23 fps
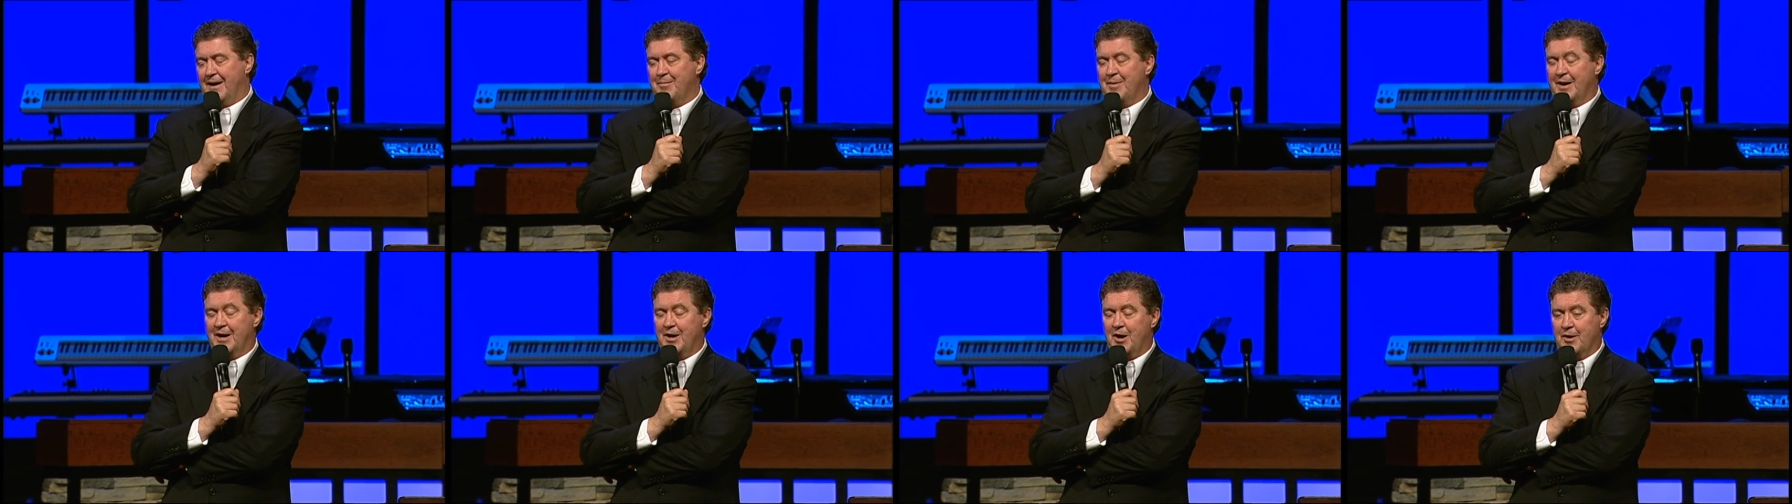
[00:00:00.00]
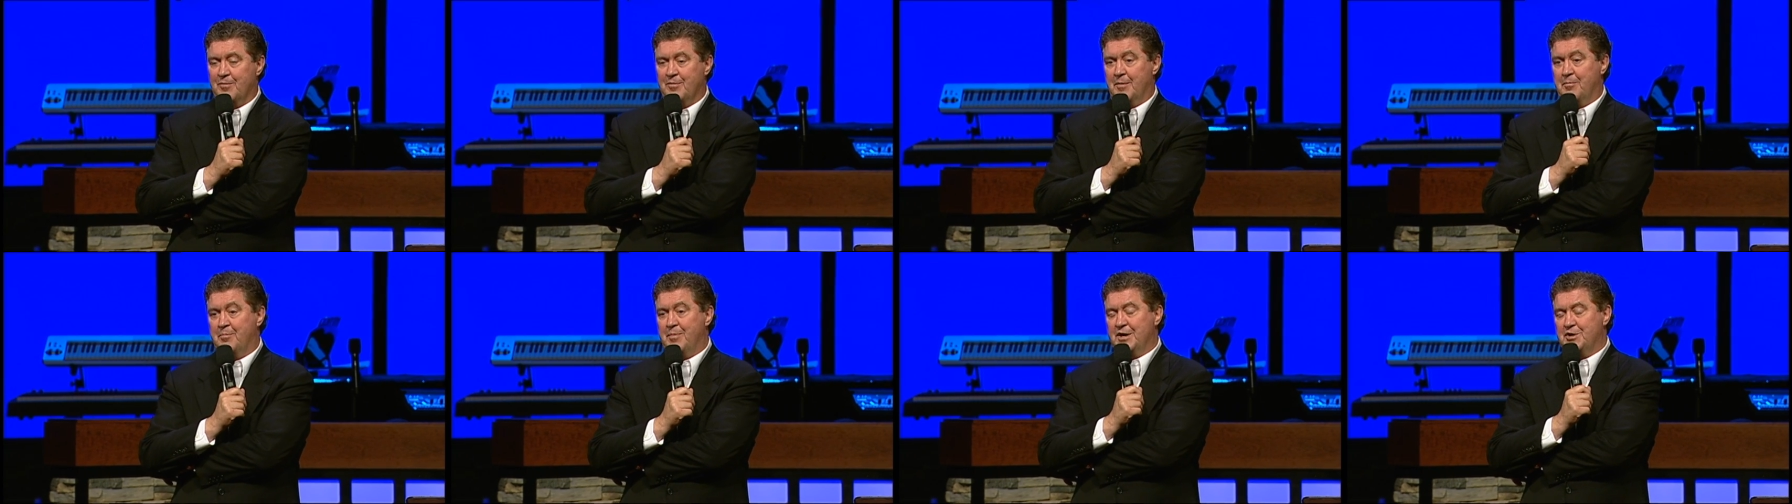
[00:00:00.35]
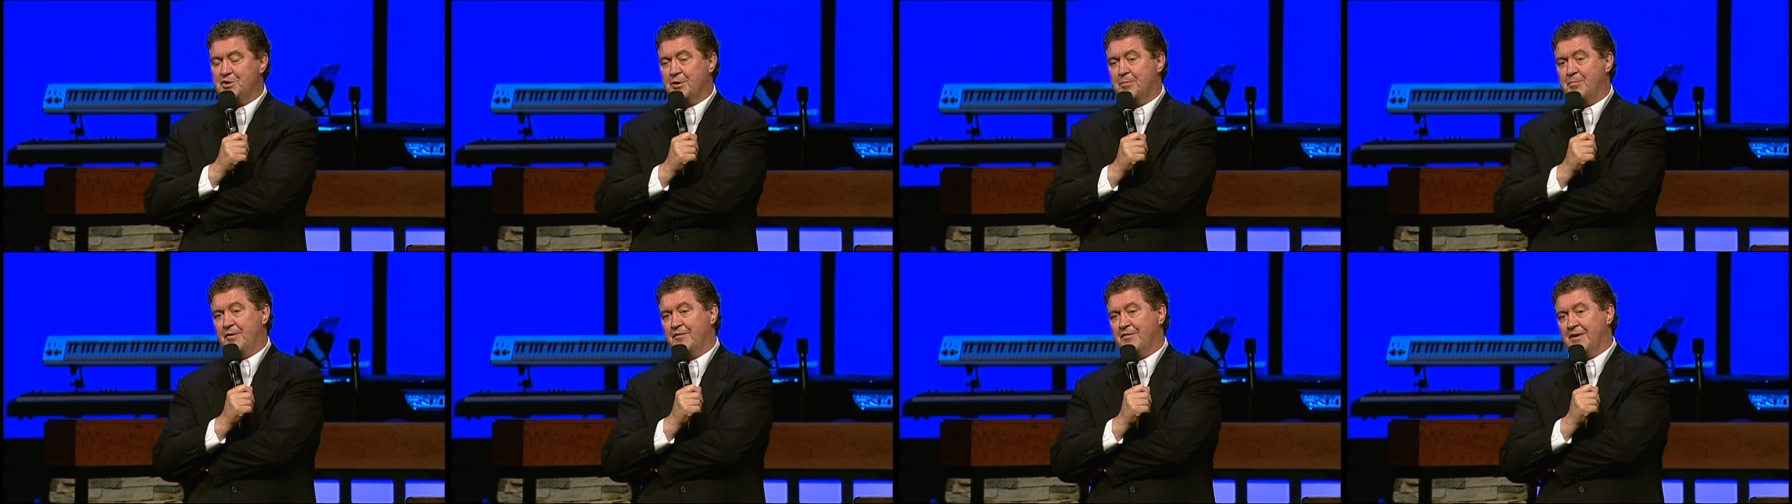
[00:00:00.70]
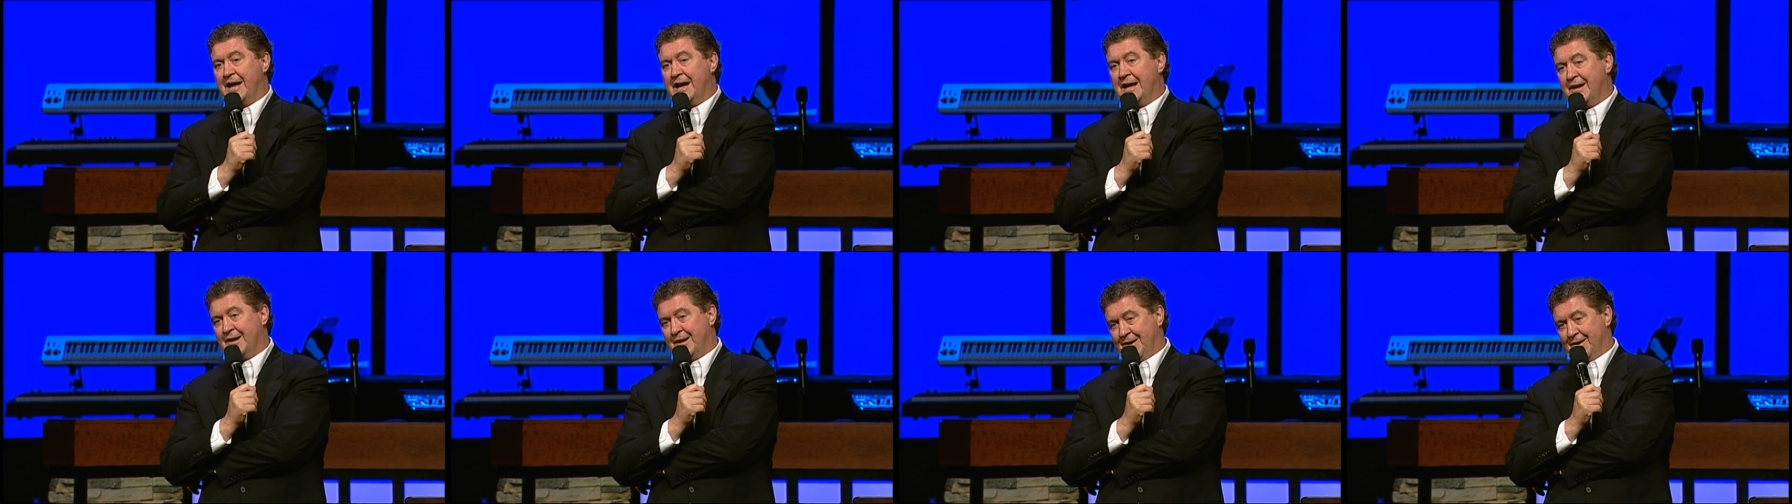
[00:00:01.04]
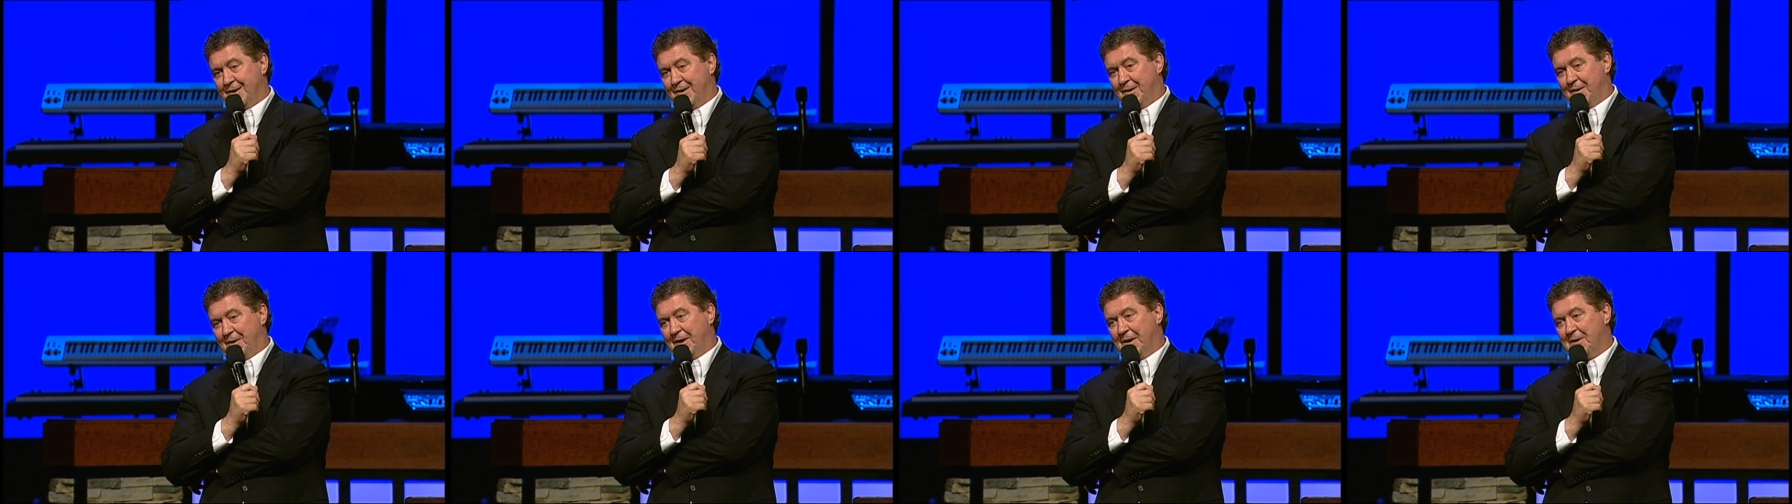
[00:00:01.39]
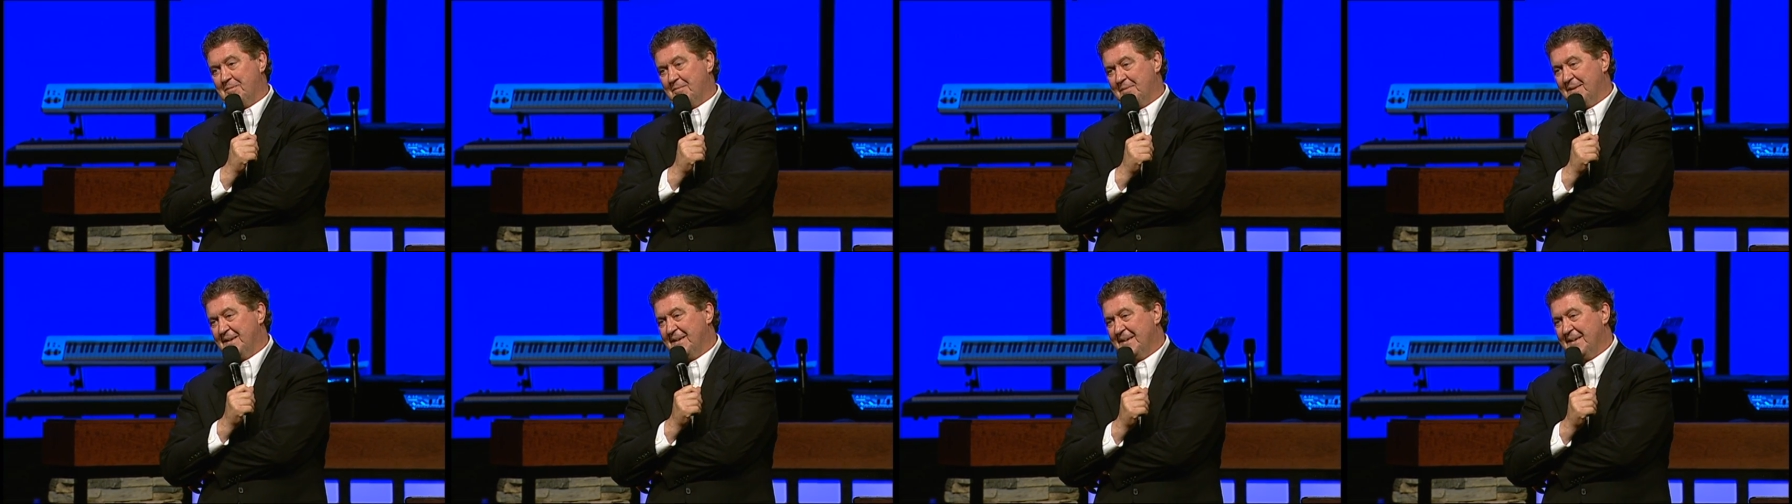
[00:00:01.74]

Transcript: I've been calling the Bishop of Enon, all right?